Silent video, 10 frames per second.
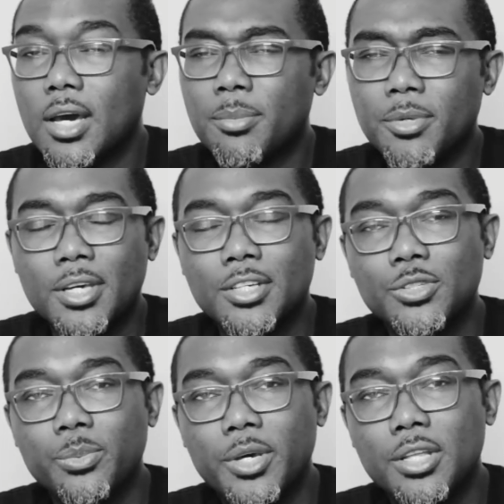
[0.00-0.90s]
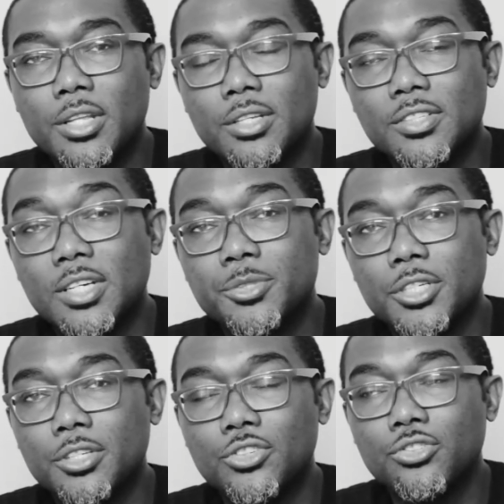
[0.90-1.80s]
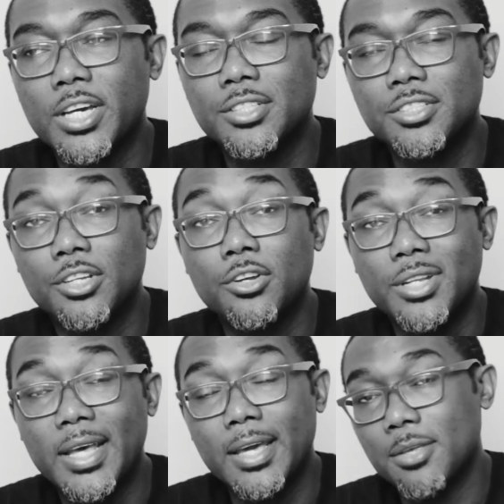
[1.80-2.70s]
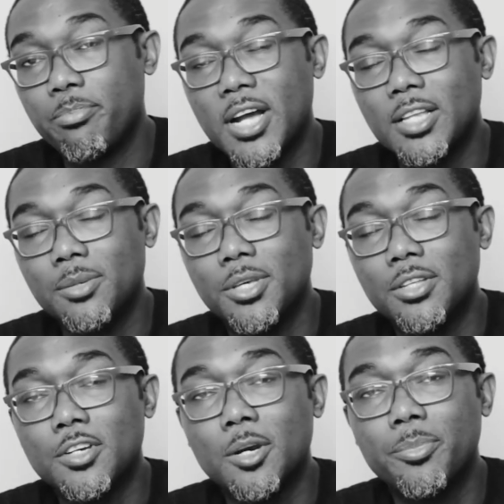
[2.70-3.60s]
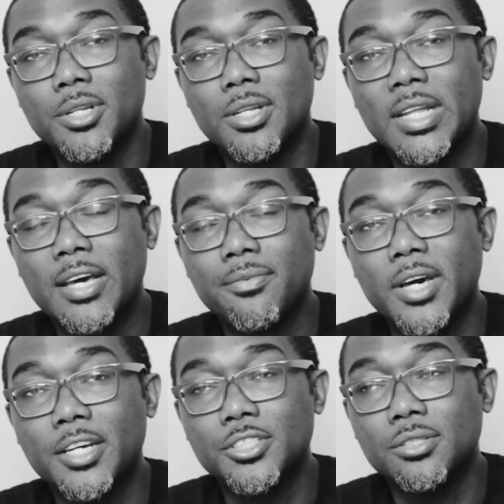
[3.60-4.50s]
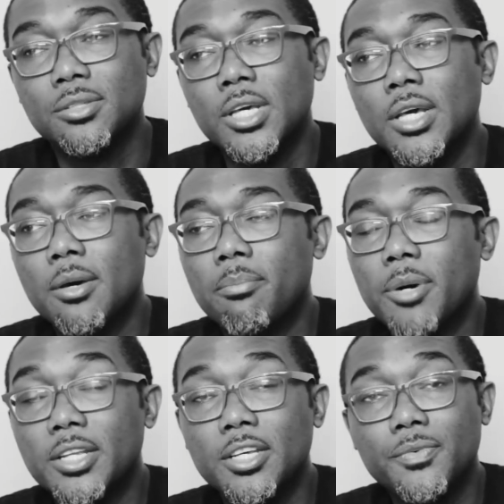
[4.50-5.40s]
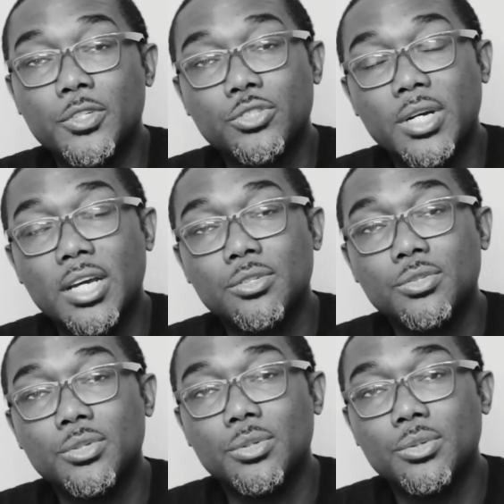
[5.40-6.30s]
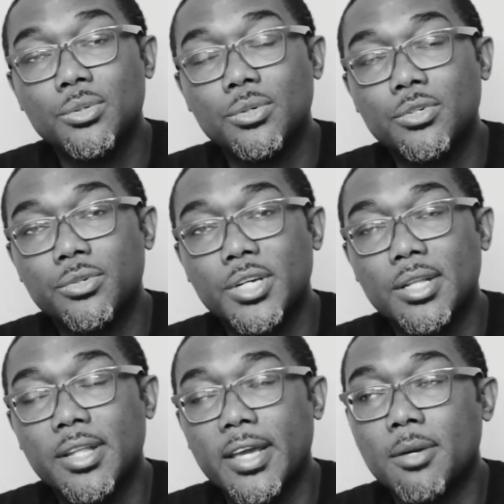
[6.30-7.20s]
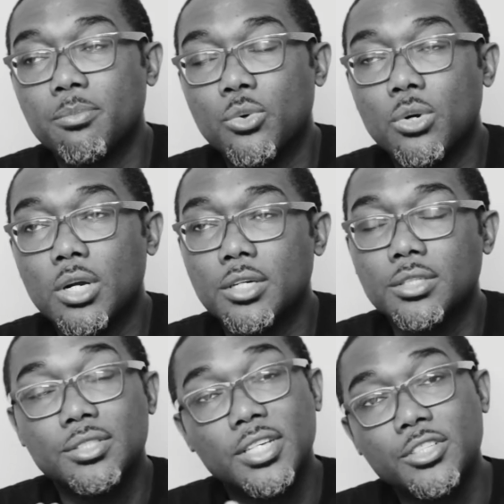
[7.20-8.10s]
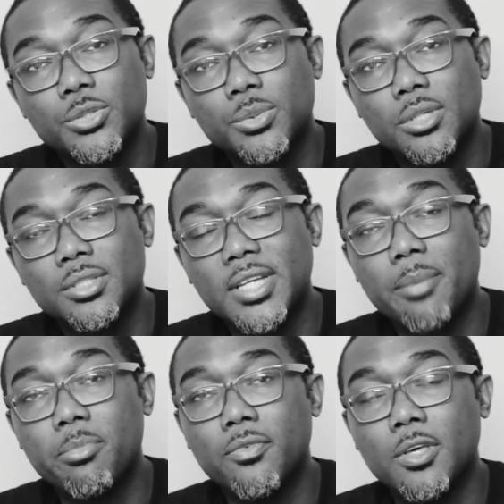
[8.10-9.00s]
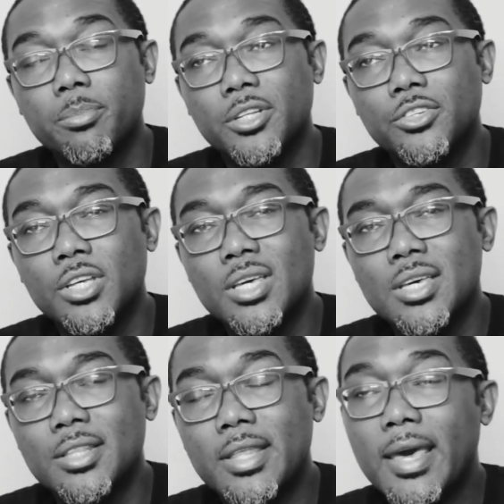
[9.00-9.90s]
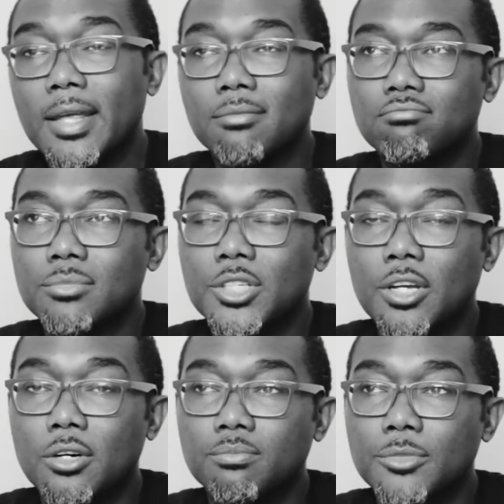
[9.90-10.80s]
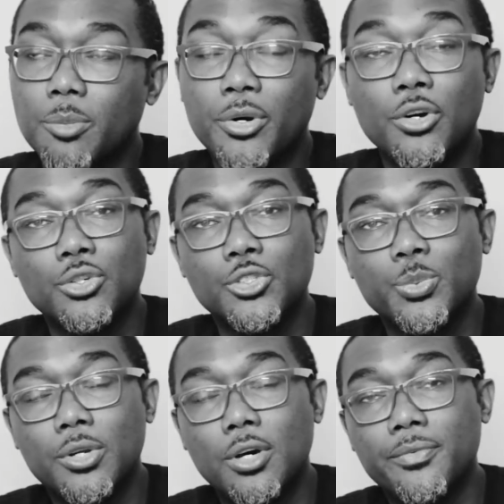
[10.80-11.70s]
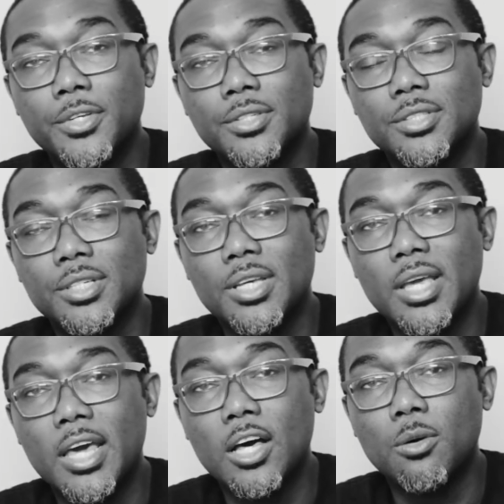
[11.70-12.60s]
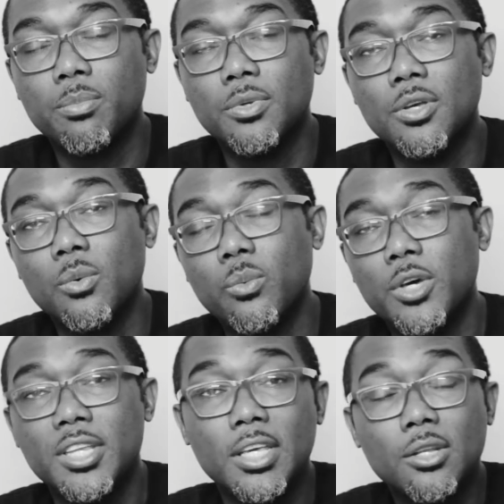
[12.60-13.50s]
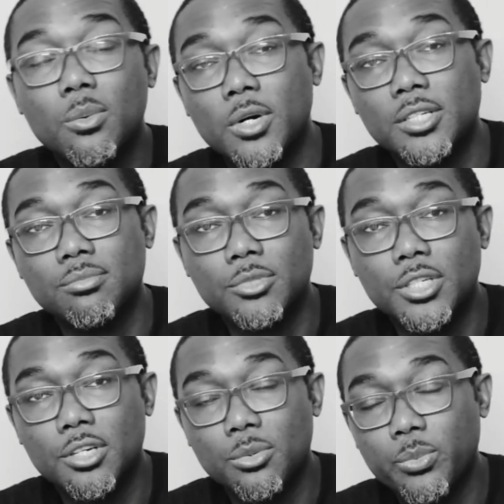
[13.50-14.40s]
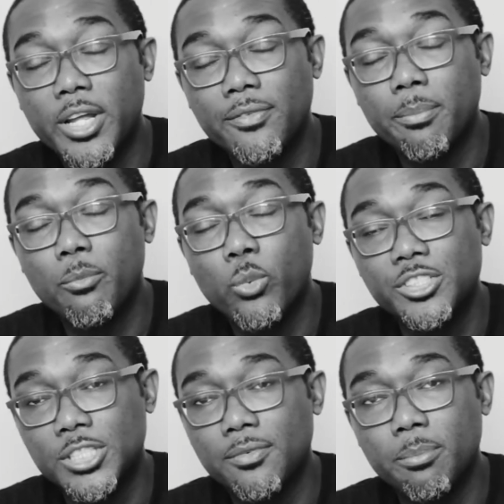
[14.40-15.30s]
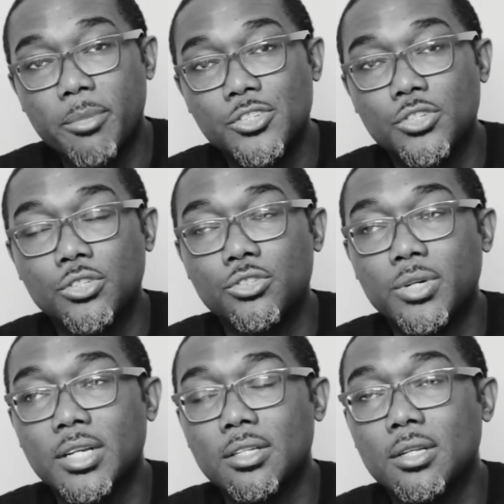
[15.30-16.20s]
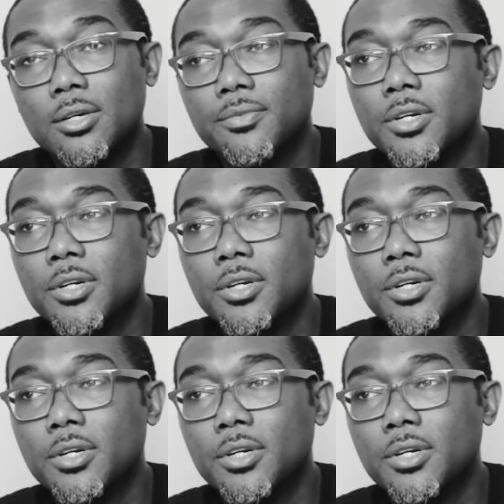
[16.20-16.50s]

because the way the subject is dressed, that could probably be interpreted in that fashion. But if you're trying to create like a more sensual type of image, then, the pose would obviously help with either one, whichever message you're trying to deliver.